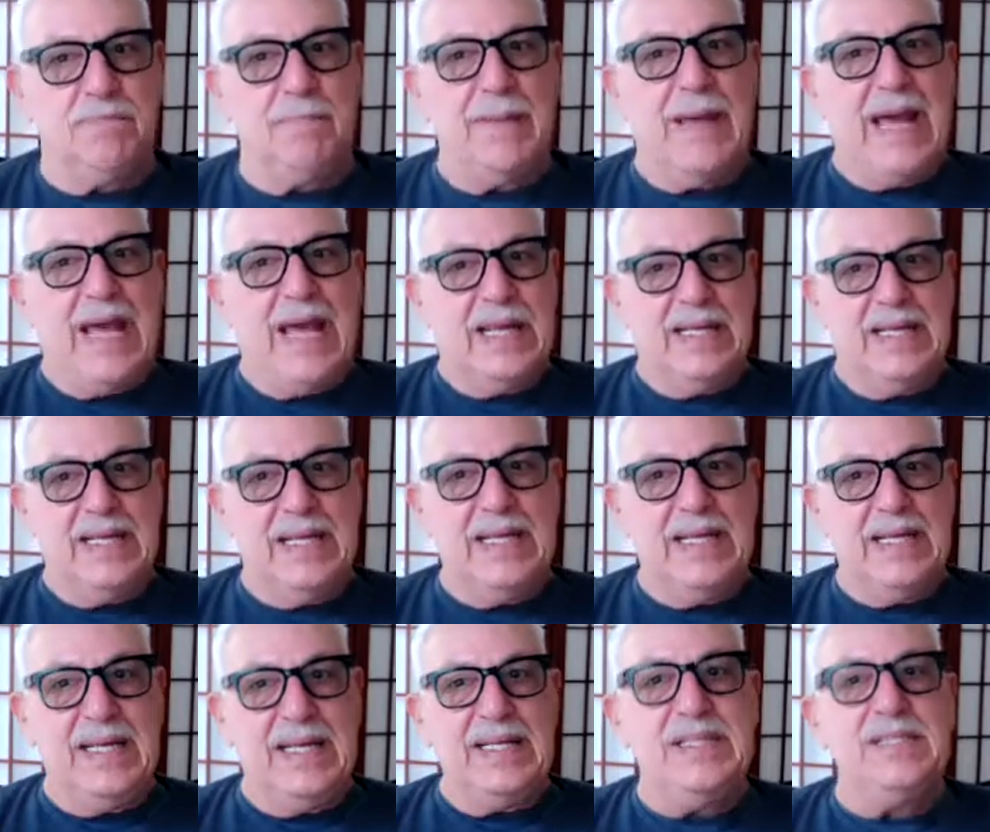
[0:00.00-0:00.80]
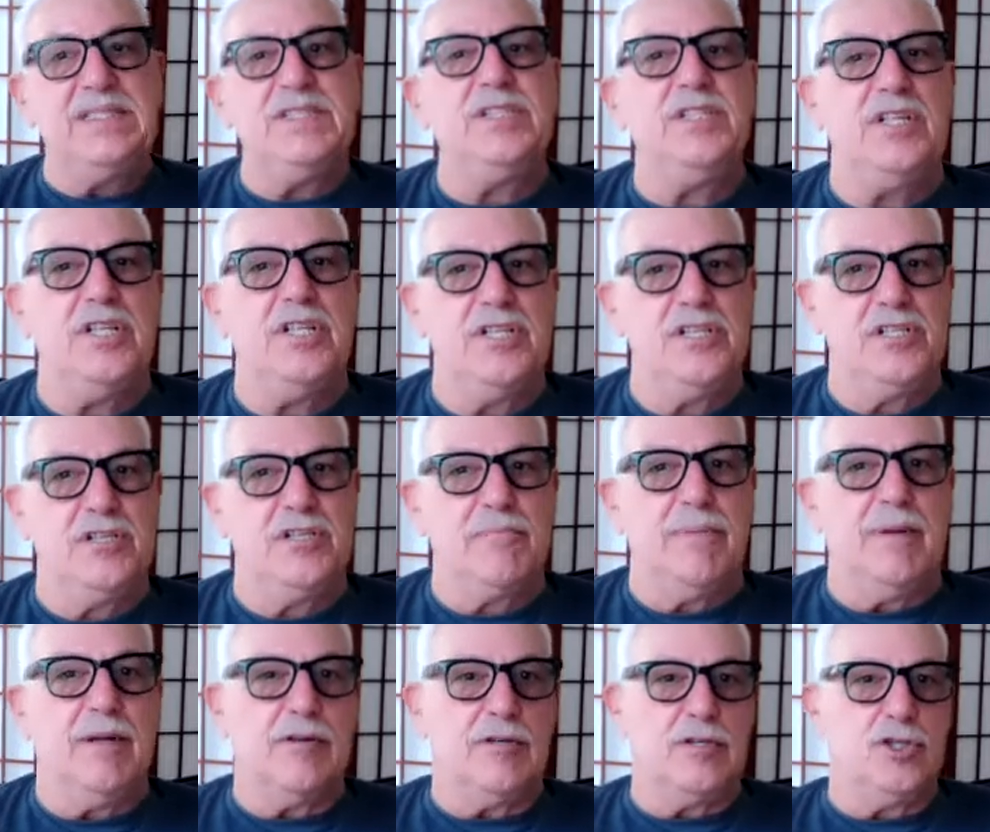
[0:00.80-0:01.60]
back into the
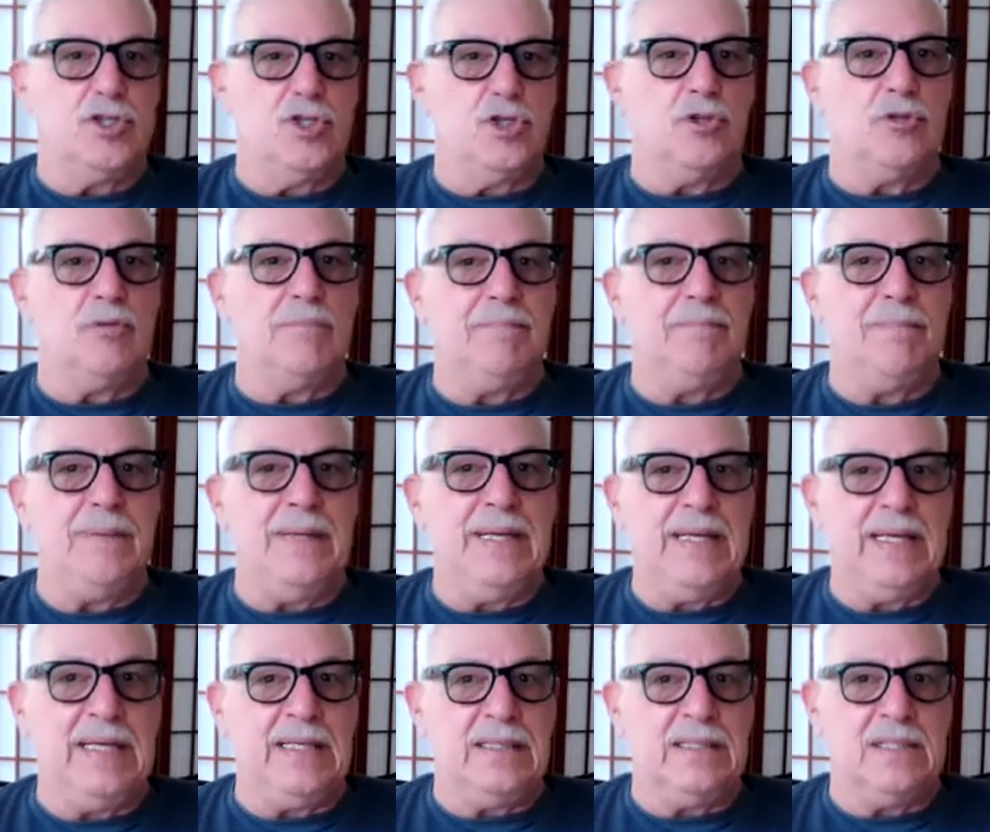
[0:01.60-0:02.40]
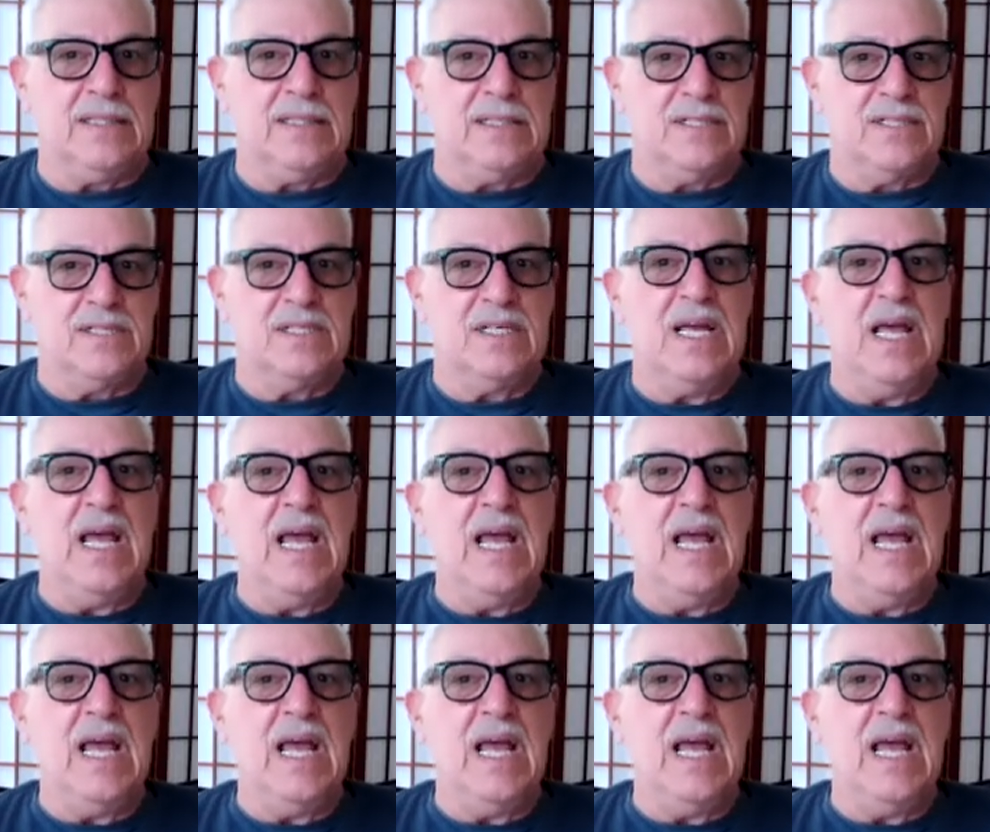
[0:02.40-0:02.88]
spiritual beingness.